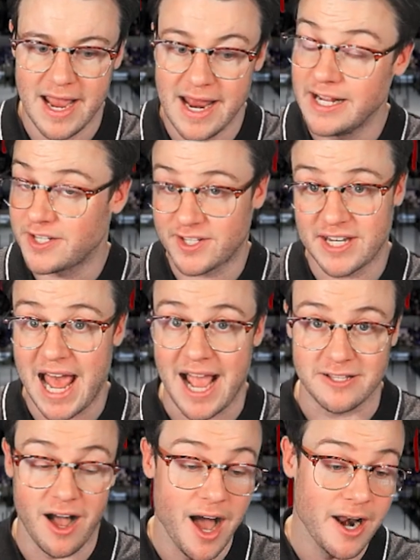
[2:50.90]
is
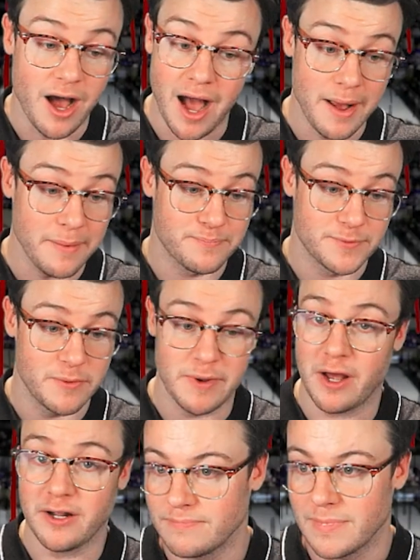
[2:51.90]
stacked. To be
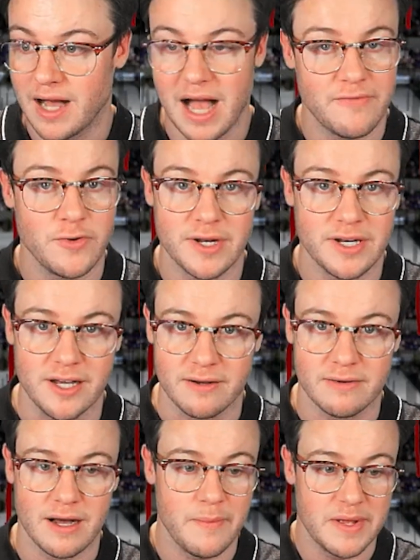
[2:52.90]
honest, I have no idea.
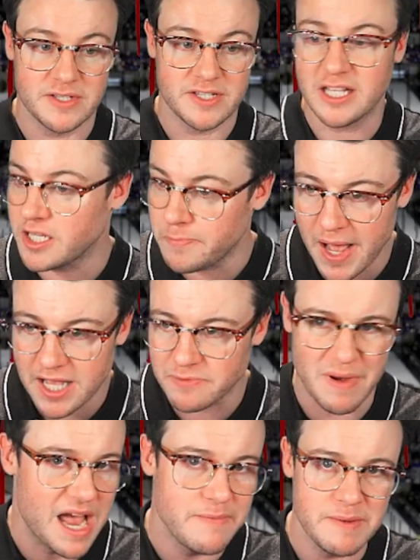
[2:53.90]
I mean, Tsitsipas,
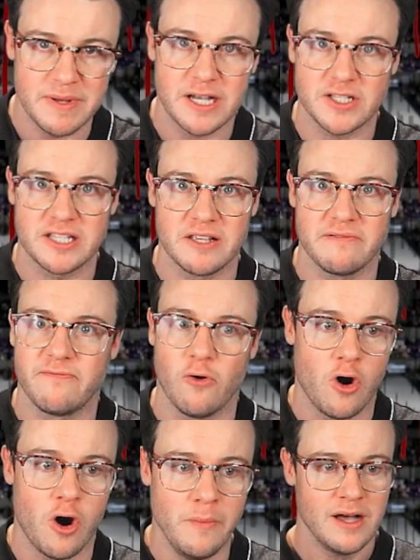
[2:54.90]
maybe because he's in
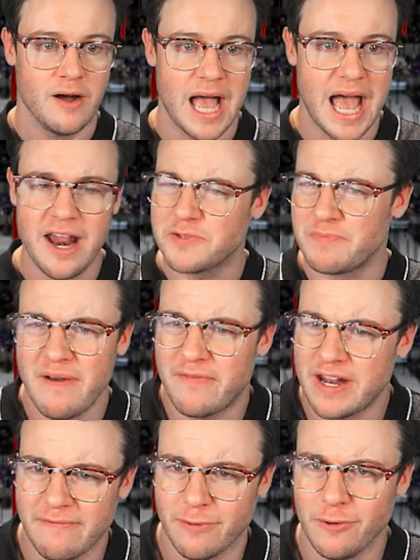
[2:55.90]
form. How does
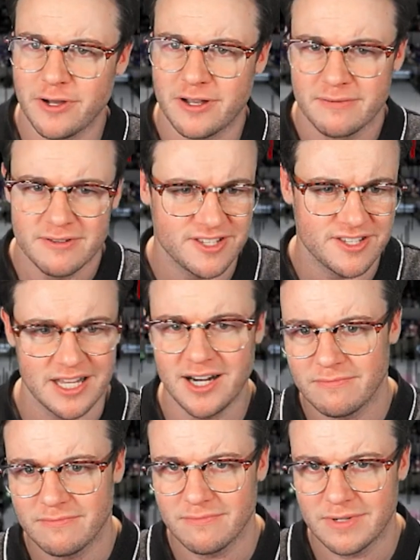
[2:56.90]
Medvedev look?
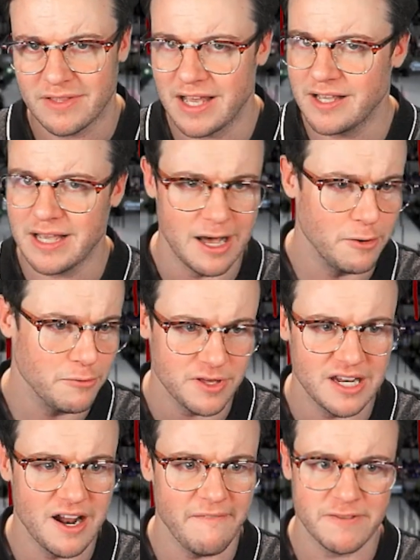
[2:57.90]
Sinner, are they healthy
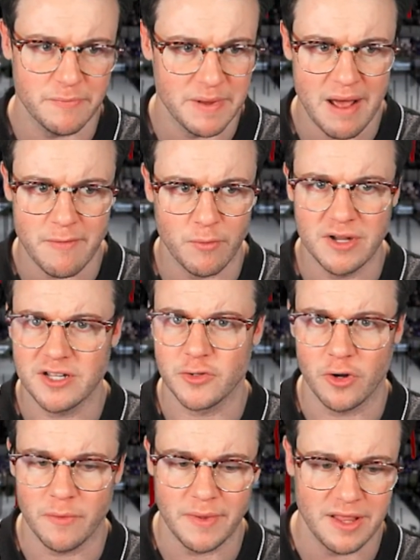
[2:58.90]
enough to be able to win a
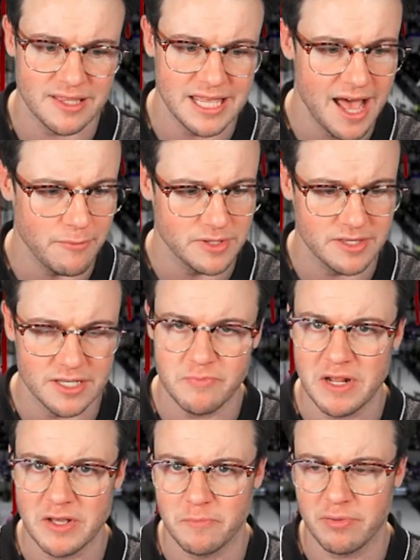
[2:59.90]
tournament like that with this
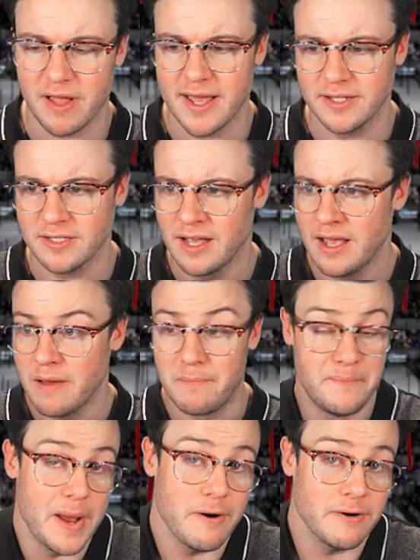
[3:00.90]
many good players?
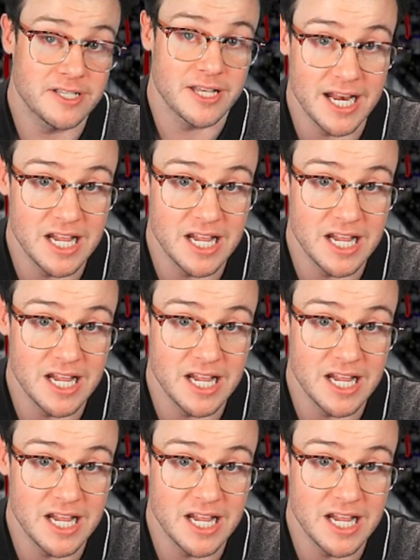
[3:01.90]
Berrettini,